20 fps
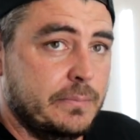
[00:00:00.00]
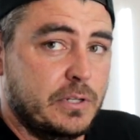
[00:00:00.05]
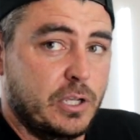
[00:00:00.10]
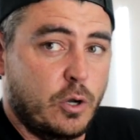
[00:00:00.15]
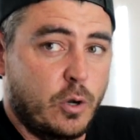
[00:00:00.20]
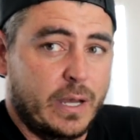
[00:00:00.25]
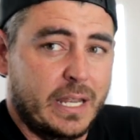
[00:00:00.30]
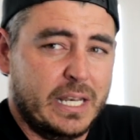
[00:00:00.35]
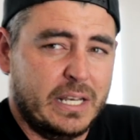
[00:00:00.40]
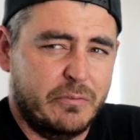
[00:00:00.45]
seemed to
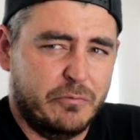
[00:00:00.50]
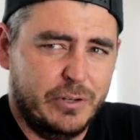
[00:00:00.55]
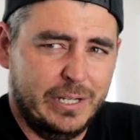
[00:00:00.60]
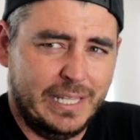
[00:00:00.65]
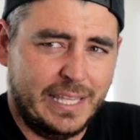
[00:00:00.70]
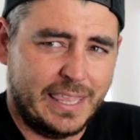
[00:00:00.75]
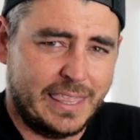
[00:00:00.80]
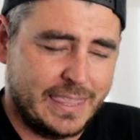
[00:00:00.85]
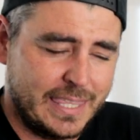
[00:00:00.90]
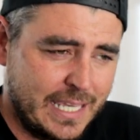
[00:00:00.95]
go on
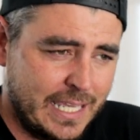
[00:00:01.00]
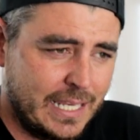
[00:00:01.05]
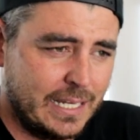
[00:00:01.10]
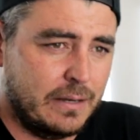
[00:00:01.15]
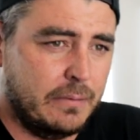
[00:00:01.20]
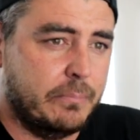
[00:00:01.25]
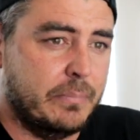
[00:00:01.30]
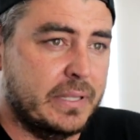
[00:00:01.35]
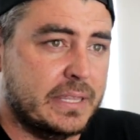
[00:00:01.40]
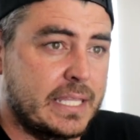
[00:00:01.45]
really
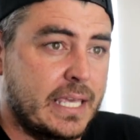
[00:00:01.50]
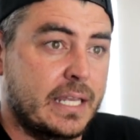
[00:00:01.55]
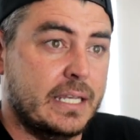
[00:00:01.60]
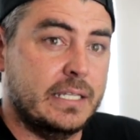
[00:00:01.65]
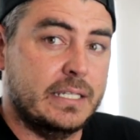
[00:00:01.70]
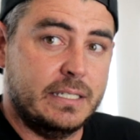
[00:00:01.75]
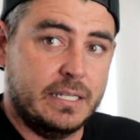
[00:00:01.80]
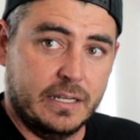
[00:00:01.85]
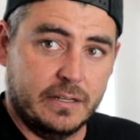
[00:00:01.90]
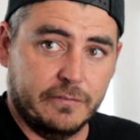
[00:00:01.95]
thin, but
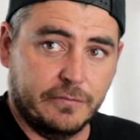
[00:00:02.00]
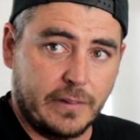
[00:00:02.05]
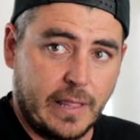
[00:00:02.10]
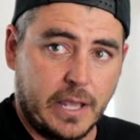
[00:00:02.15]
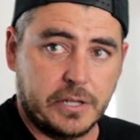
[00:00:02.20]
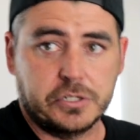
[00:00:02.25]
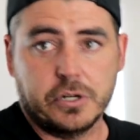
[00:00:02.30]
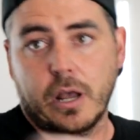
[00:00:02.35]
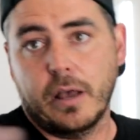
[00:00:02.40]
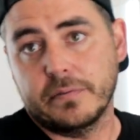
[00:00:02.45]
then didn't
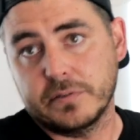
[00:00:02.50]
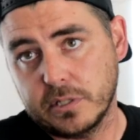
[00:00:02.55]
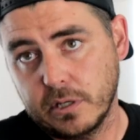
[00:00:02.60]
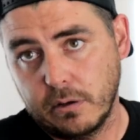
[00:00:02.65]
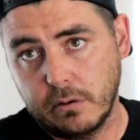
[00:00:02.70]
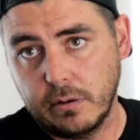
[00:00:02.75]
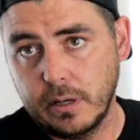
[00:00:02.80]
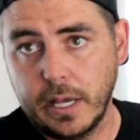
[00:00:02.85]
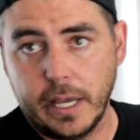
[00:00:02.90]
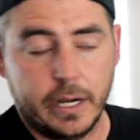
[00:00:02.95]
flash off.
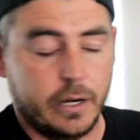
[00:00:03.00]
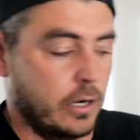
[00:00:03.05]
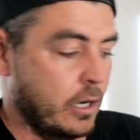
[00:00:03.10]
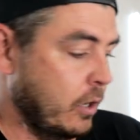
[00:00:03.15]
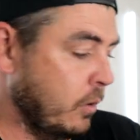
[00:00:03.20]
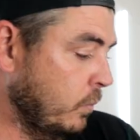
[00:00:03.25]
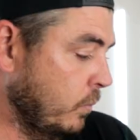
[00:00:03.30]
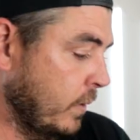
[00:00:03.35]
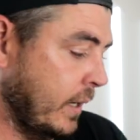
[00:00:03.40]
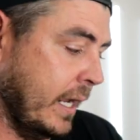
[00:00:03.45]
So I don't
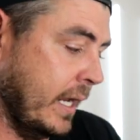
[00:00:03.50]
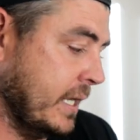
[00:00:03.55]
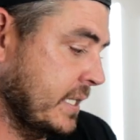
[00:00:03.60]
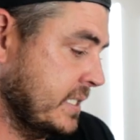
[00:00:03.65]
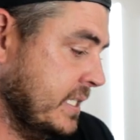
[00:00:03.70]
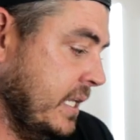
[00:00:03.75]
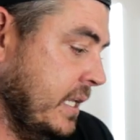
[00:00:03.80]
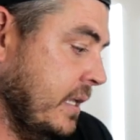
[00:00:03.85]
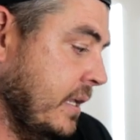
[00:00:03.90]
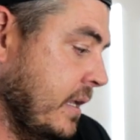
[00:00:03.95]
know. We're gonna
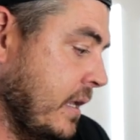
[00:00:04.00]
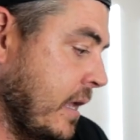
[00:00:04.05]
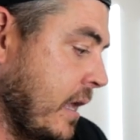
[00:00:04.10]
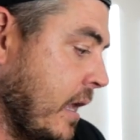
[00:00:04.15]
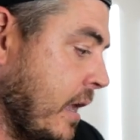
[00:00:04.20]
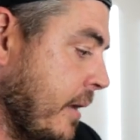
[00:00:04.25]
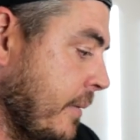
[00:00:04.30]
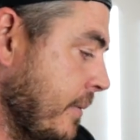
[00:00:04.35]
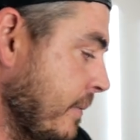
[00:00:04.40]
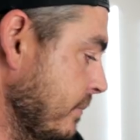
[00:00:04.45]
see
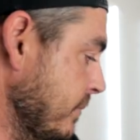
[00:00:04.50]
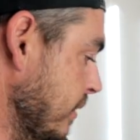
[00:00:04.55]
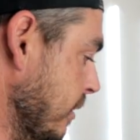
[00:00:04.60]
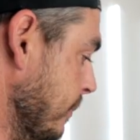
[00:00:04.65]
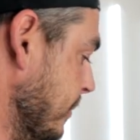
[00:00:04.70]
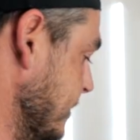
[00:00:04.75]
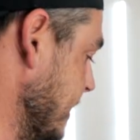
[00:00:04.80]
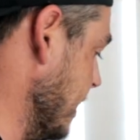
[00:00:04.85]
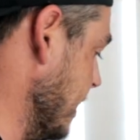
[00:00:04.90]
the